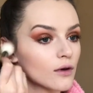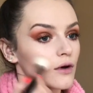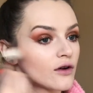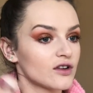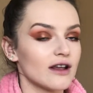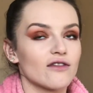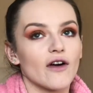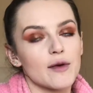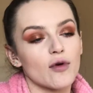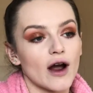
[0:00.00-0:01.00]
Obviously it's
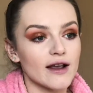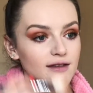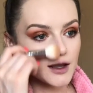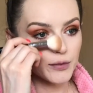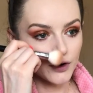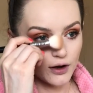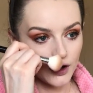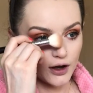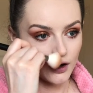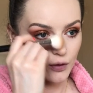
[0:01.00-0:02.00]
very pricey, but
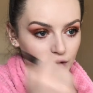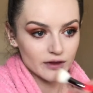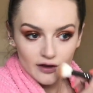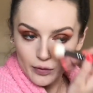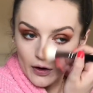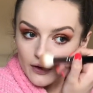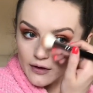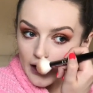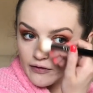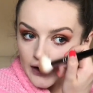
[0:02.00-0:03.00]
with this
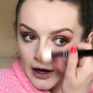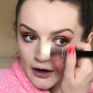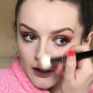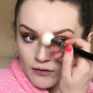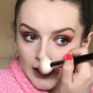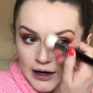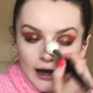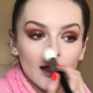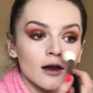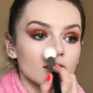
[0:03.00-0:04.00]
bronzer I feel like you're really
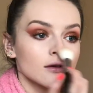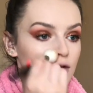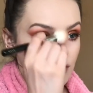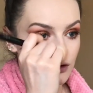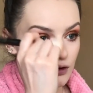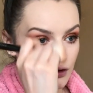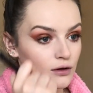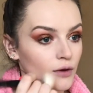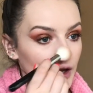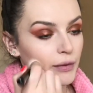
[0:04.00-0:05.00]
getting
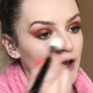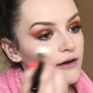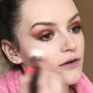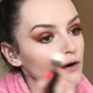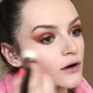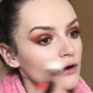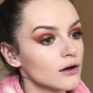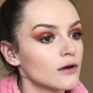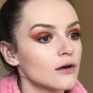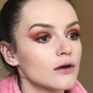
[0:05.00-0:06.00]
what you pay for.
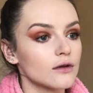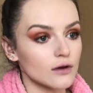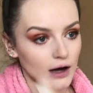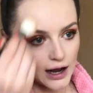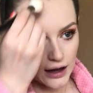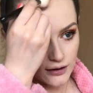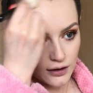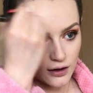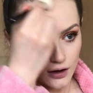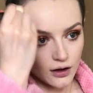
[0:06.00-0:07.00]
Just going to add
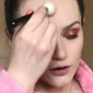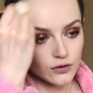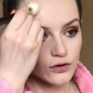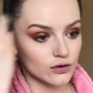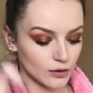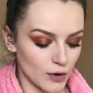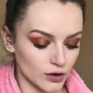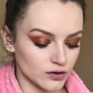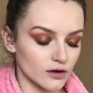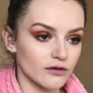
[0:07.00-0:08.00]
some
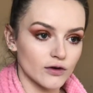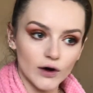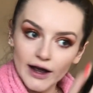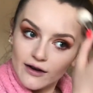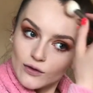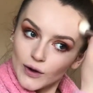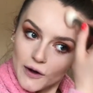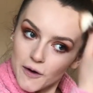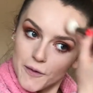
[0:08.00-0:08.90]
onto the forehead as well.